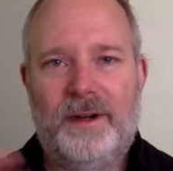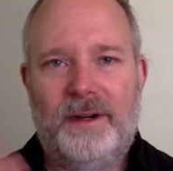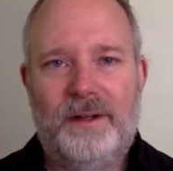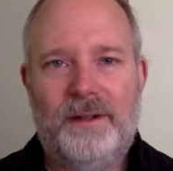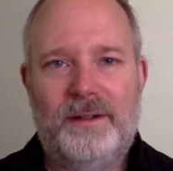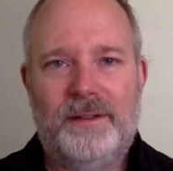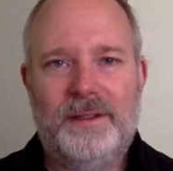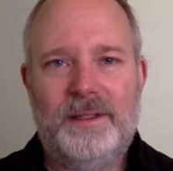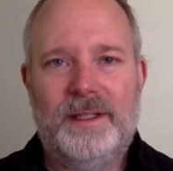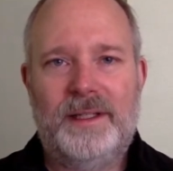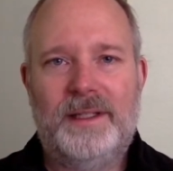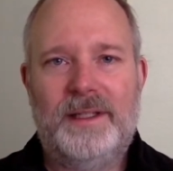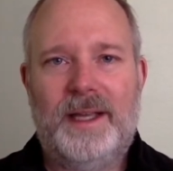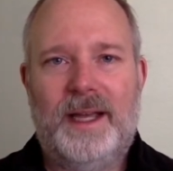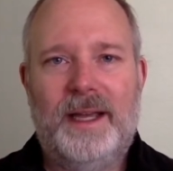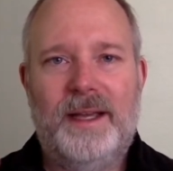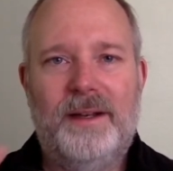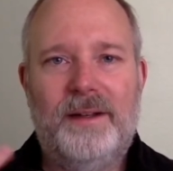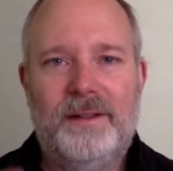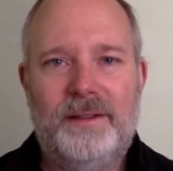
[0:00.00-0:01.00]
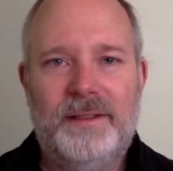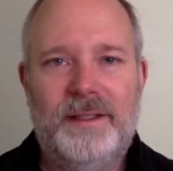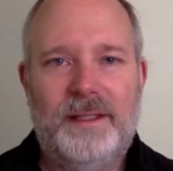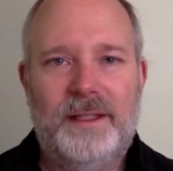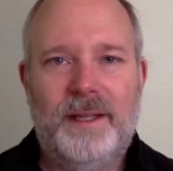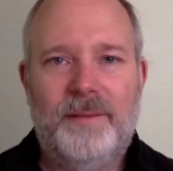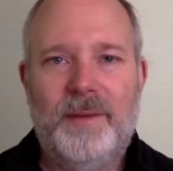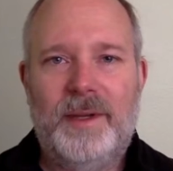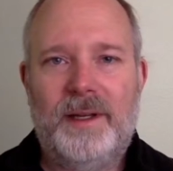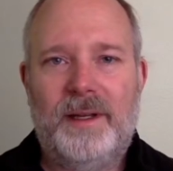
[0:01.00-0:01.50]
our whole societal
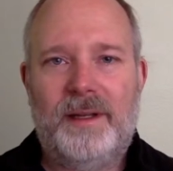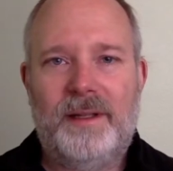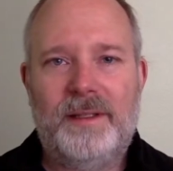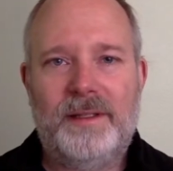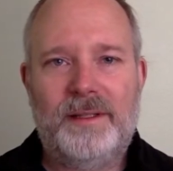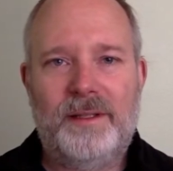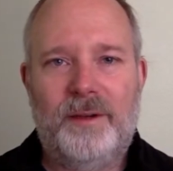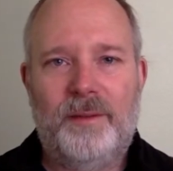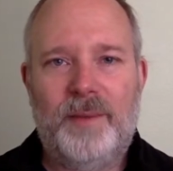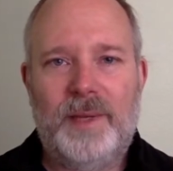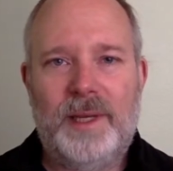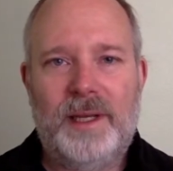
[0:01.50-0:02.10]
dilemma also,